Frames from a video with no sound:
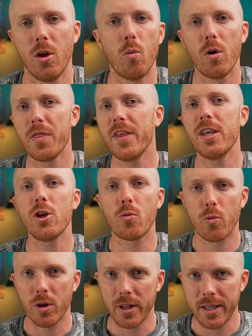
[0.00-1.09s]
One thing you
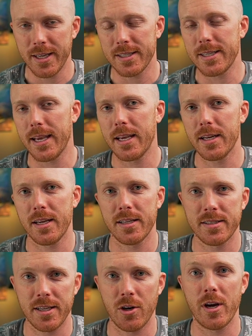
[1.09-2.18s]
really need to take into
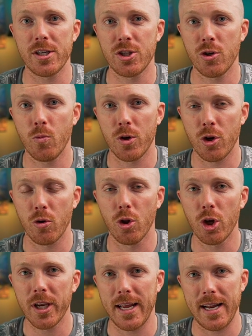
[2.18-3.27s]
consideration when you're
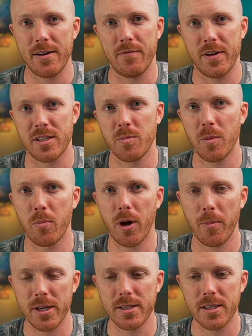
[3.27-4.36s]
looking at investment
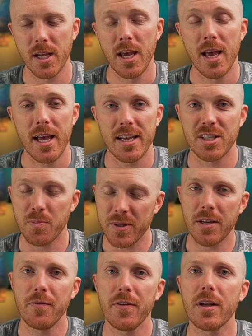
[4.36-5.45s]
properties,
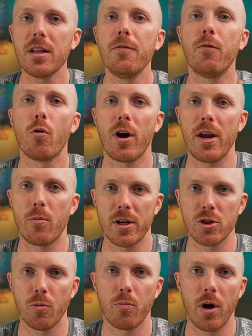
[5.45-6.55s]
specifically for a
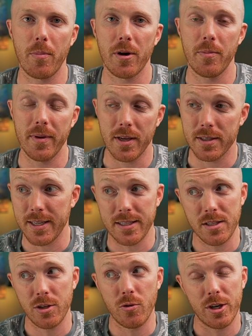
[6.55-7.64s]
rental property, because that's
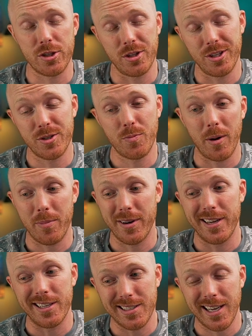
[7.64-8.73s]
the direction this property
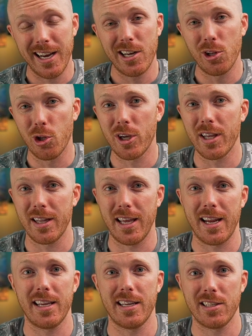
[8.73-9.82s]
is kind of looking
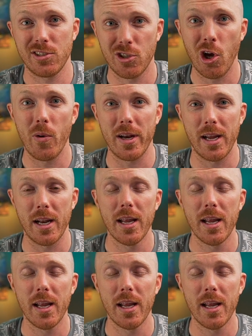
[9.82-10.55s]
like it's going in.